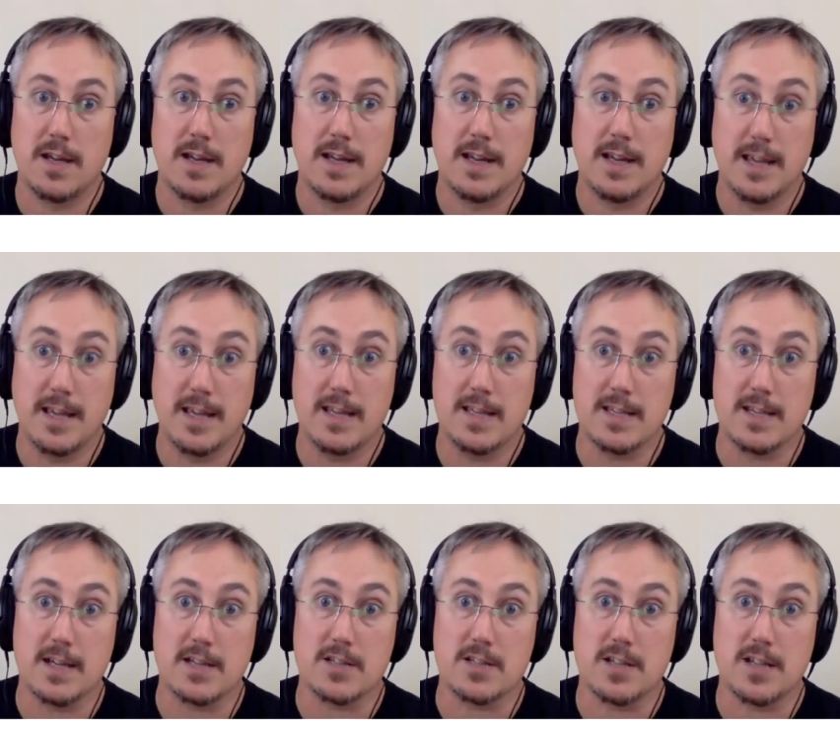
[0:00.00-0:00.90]
he is
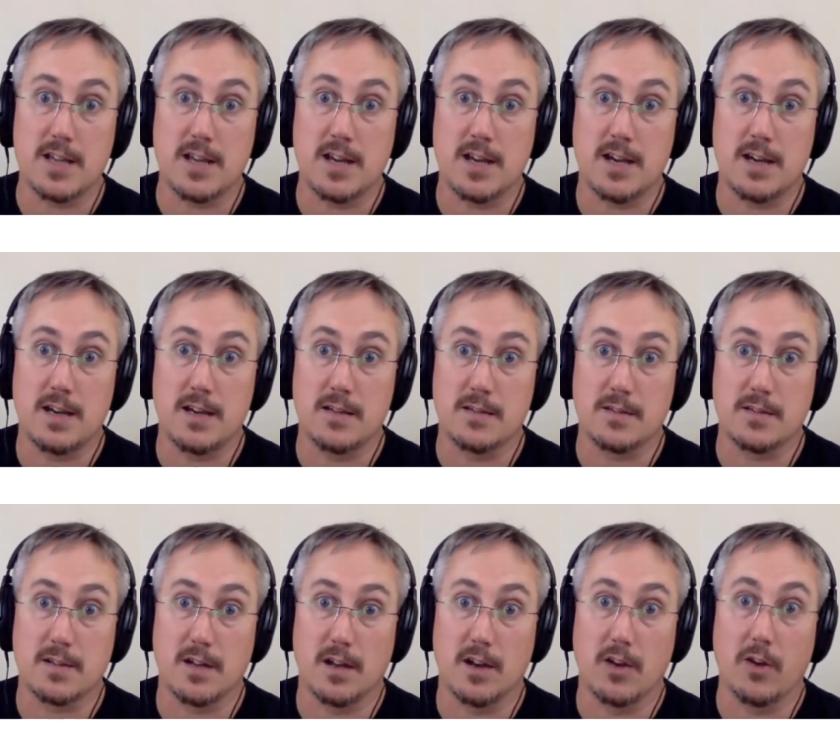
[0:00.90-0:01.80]
actually a
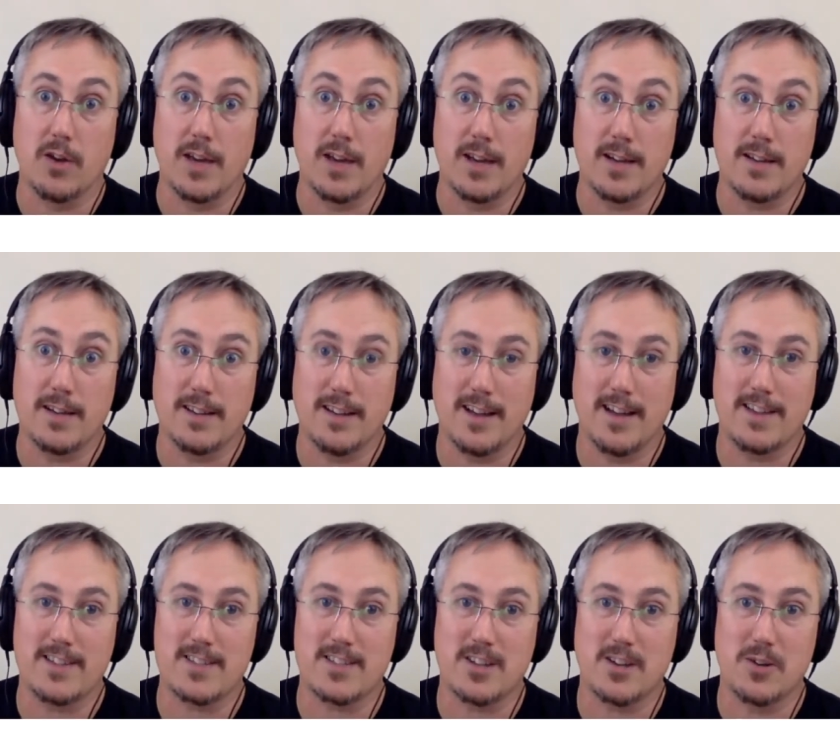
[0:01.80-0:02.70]
lawyer.
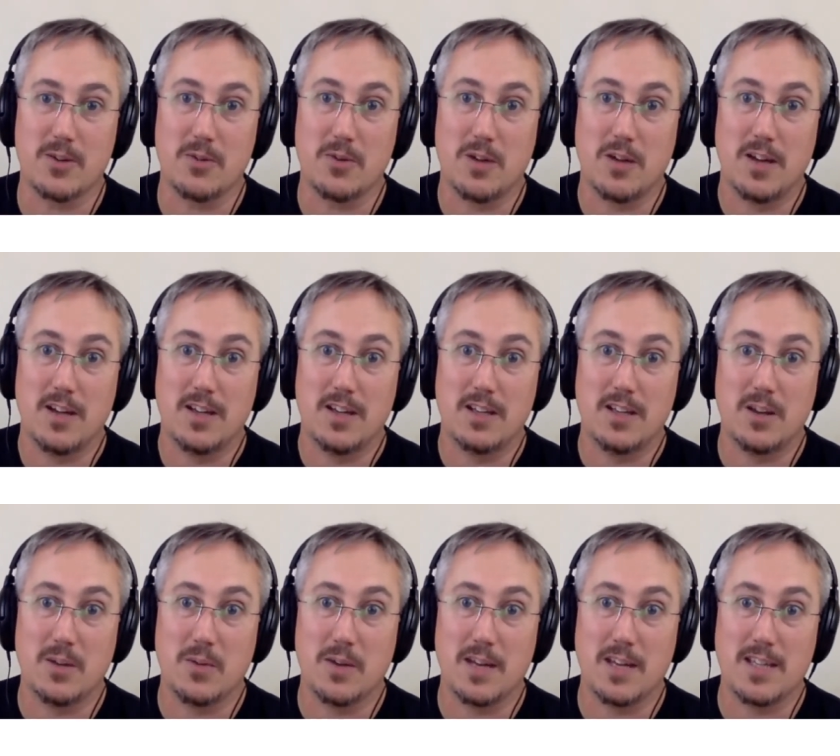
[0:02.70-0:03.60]
So,
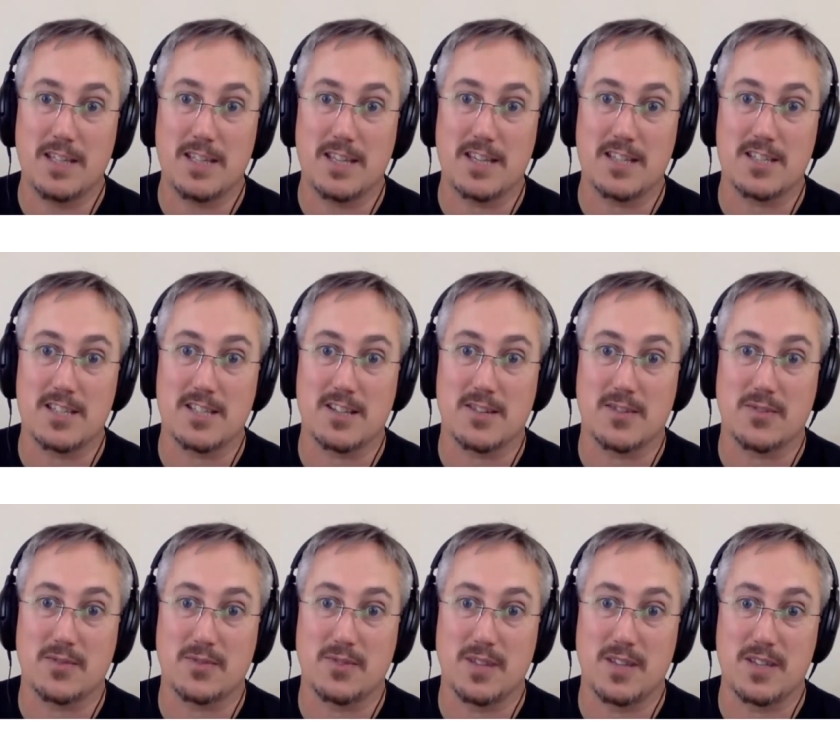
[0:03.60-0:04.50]
when he says
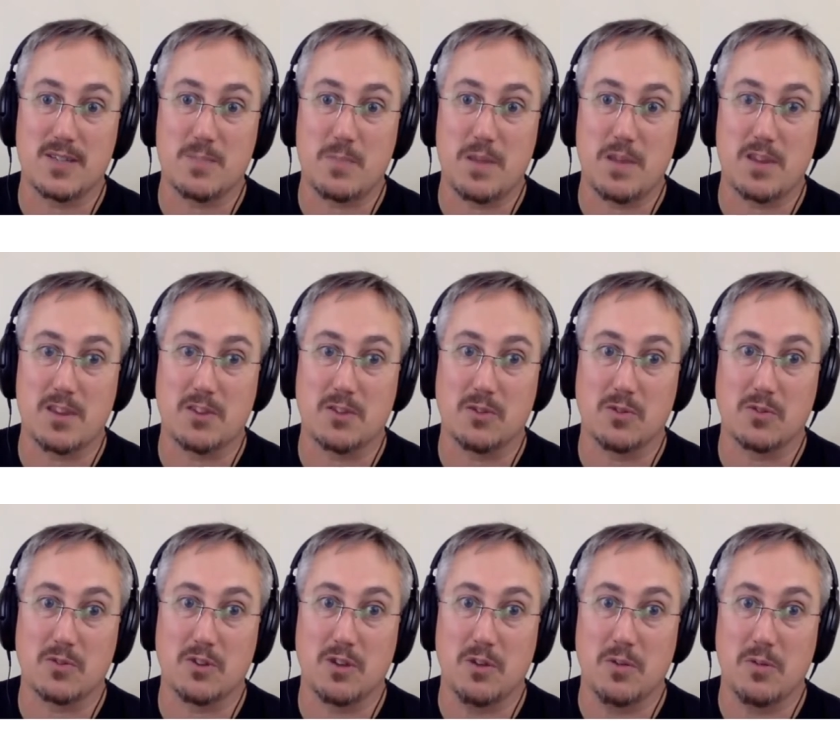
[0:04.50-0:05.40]
stuff, it's been thought
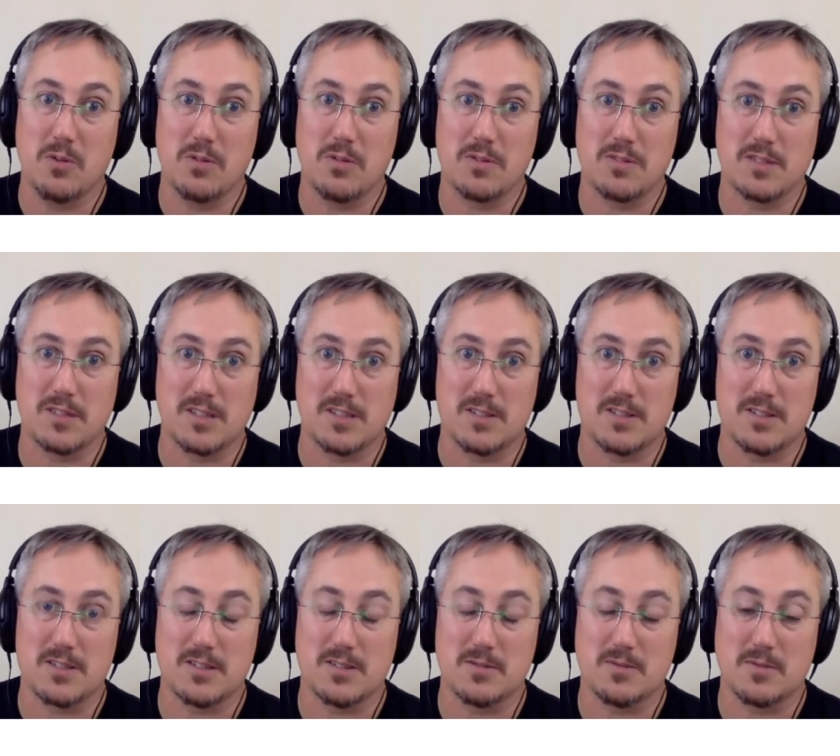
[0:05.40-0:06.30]
through.
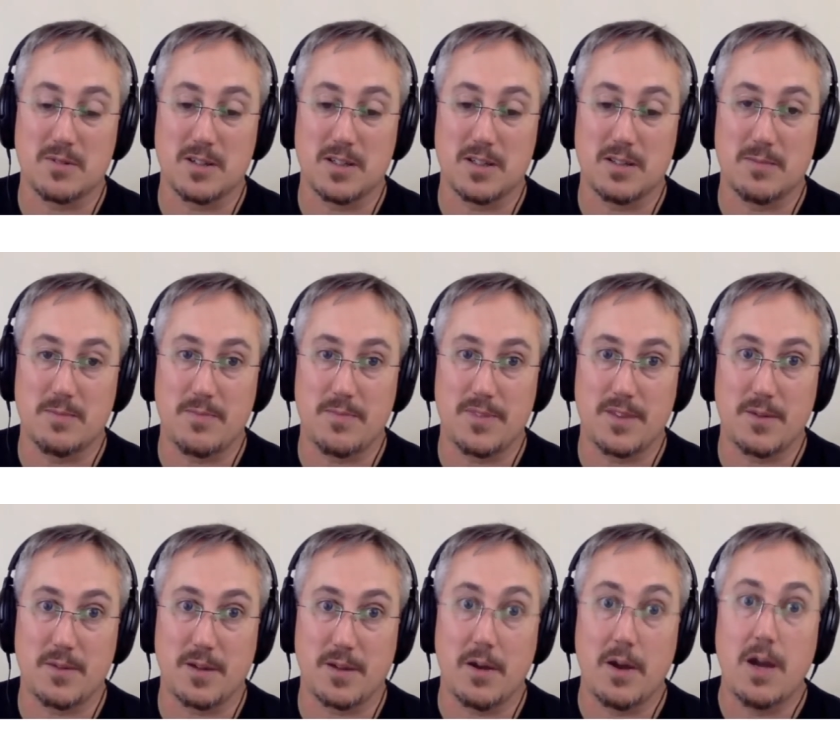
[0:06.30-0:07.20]
So
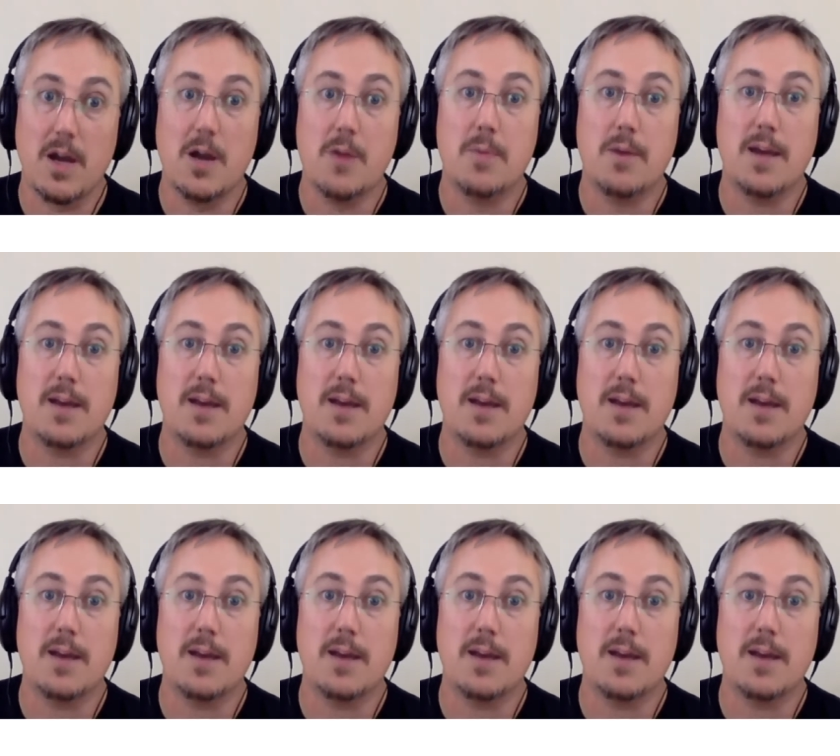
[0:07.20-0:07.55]
there we go. But